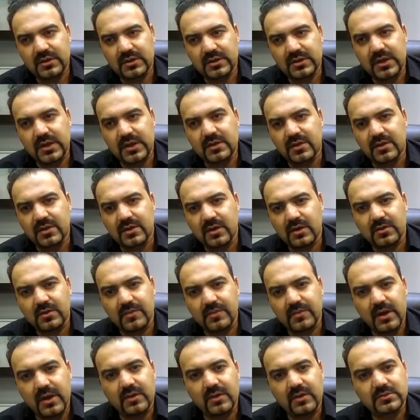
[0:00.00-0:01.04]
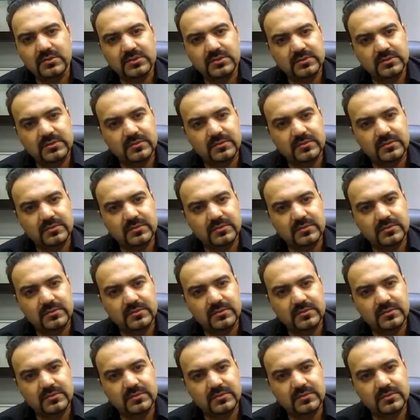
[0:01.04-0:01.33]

They talk about